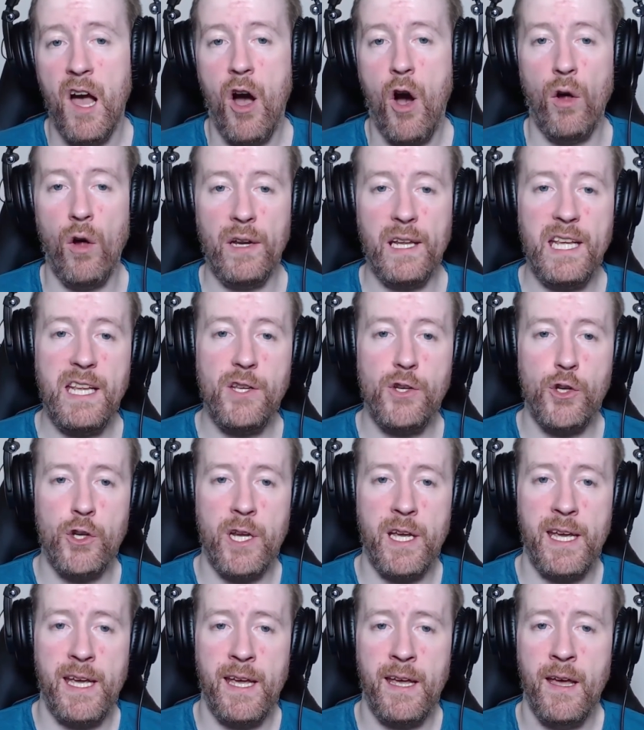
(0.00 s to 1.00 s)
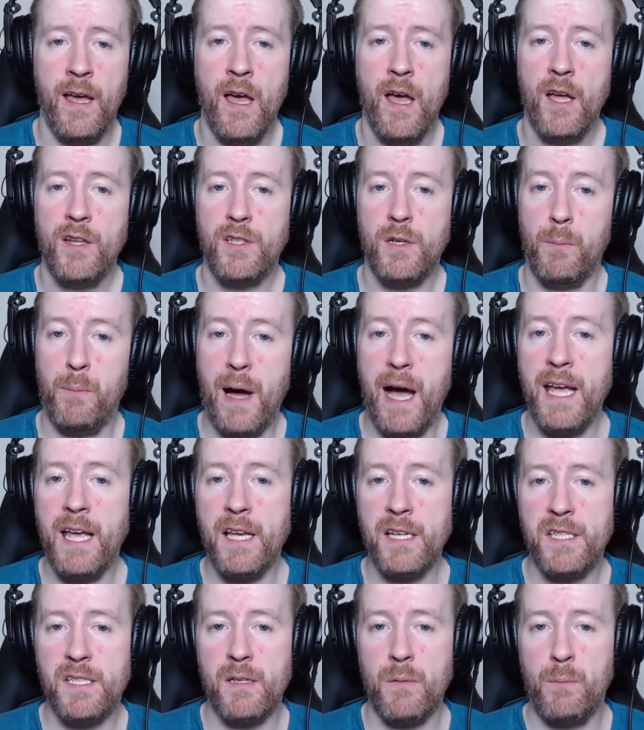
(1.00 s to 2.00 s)
OllieJ,
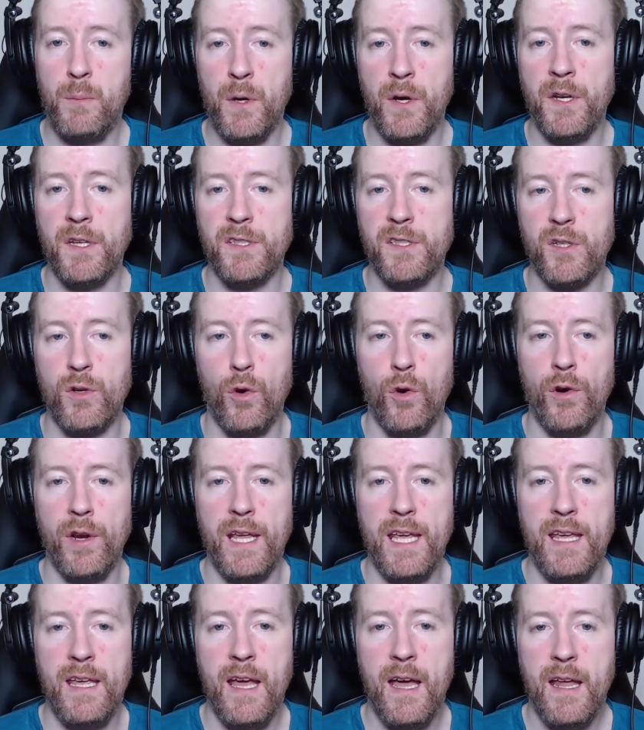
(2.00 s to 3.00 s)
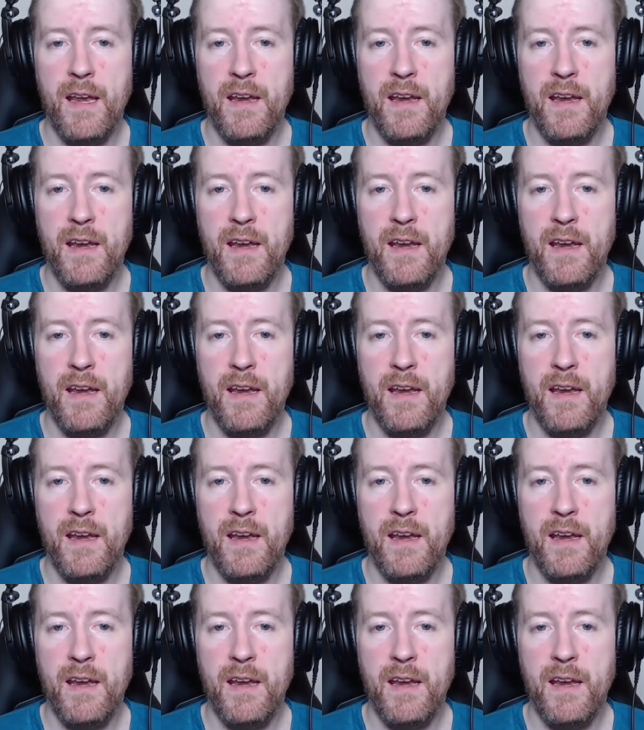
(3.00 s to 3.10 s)
Tobias Bernasconi,